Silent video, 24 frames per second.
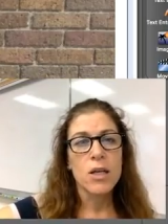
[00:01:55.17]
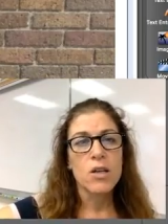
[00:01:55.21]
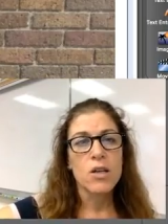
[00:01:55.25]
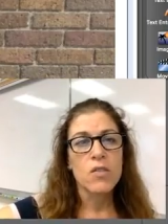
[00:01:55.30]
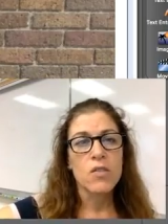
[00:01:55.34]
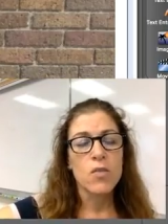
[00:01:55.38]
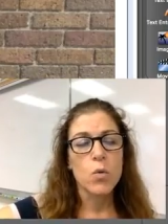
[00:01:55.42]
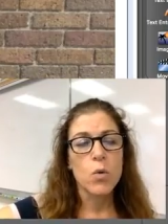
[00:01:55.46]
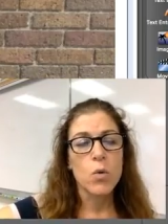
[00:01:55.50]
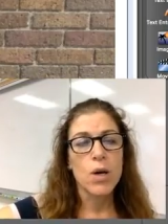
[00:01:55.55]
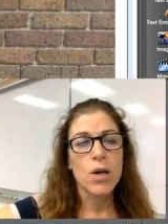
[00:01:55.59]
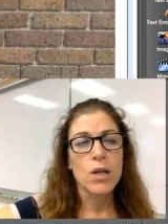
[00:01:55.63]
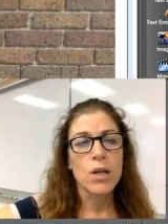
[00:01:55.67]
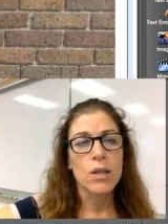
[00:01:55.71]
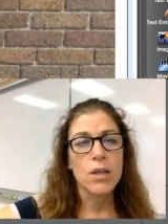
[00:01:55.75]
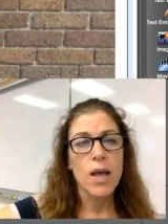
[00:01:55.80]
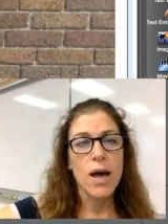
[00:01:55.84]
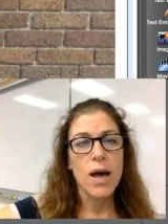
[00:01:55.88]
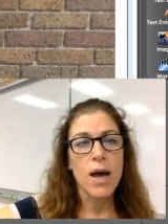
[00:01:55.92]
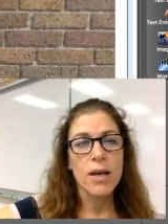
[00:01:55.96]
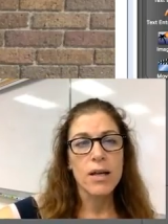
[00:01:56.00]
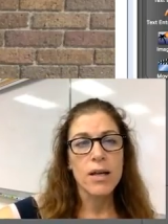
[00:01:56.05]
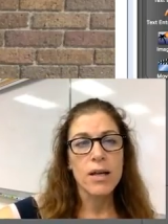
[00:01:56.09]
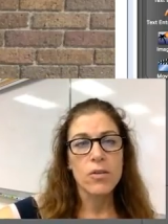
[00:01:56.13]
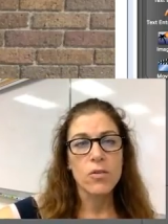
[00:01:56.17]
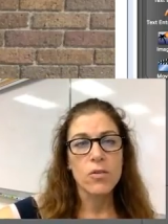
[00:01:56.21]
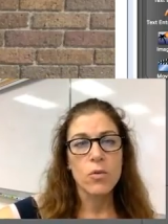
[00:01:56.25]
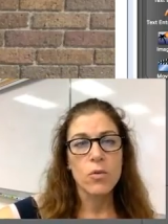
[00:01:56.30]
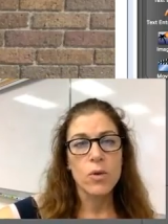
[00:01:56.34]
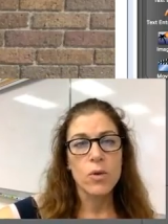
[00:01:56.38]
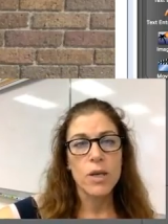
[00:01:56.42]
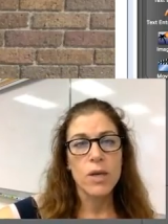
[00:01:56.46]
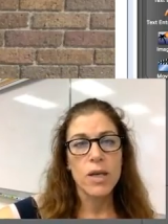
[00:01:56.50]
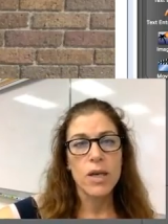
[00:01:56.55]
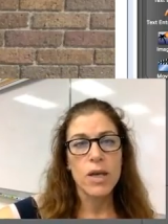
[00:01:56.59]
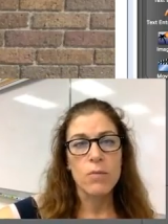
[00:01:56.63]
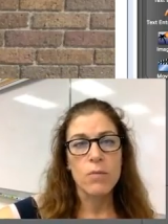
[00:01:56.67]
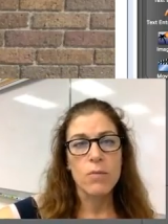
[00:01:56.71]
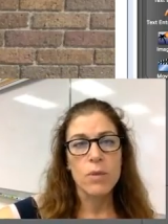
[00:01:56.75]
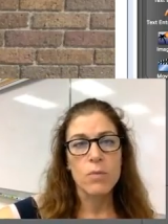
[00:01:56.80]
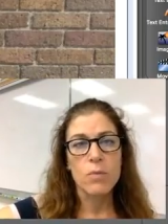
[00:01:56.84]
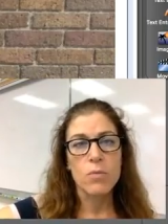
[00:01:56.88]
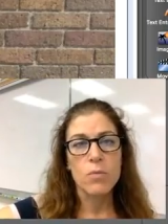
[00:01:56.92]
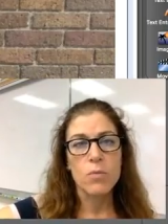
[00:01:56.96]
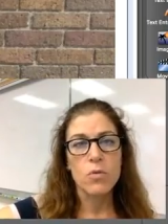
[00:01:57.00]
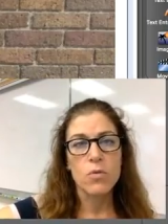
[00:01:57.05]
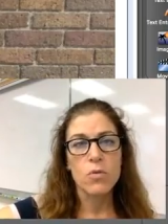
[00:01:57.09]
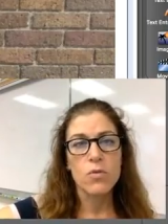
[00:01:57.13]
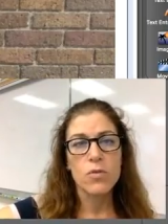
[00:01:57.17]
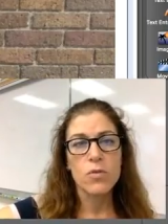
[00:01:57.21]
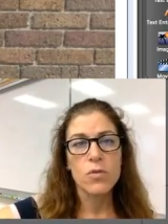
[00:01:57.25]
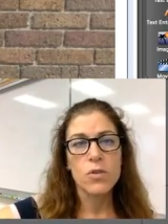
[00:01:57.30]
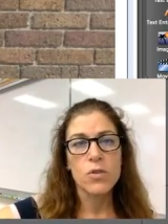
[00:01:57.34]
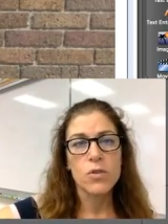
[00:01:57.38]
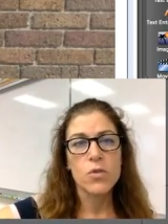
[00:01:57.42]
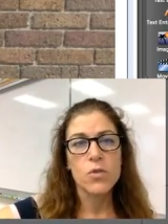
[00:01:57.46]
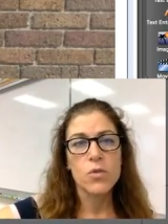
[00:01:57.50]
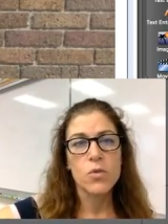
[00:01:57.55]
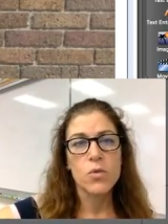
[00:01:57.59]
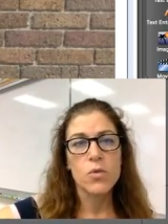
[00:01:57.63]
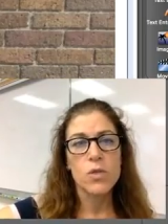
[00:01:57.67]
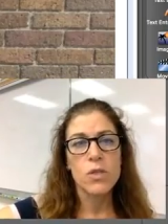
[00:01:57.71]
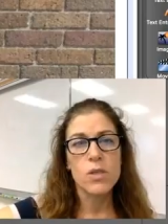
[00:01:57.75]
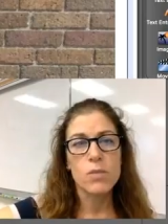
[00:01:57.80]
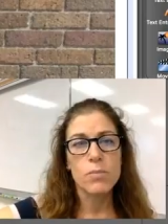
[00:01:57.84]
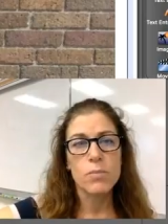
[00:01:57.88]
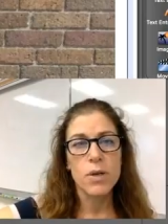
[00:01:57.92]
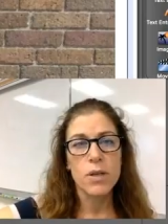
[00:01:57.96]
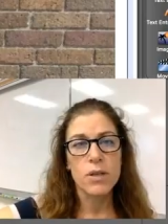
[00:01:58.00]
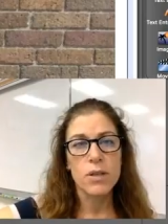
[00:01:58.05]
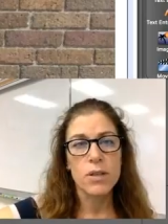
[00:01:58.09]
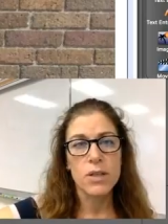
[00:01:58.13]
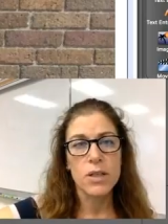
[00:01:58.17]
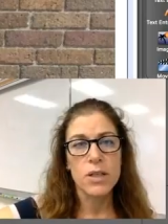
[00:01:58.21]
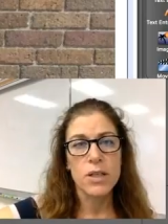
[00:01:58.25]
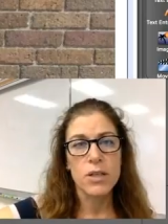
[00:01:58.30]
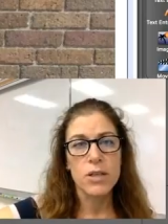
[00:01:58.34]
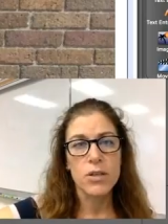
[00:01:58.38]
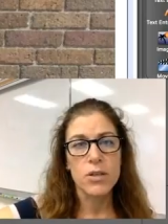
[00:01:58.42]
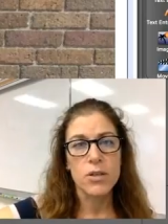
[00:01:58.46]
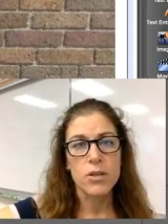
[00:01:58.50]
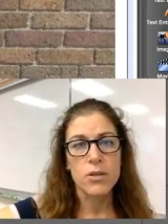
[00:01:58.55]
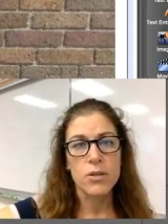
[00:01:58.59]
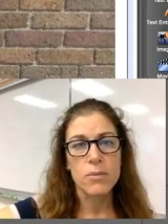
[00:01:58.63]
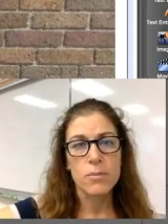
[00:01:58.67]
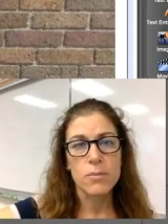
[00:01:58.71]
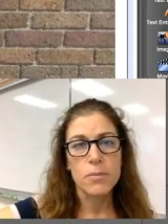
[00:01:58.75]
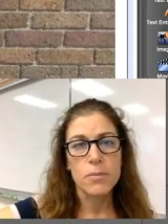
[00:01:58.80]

If you want to lock it so it can't be moved, use this button here.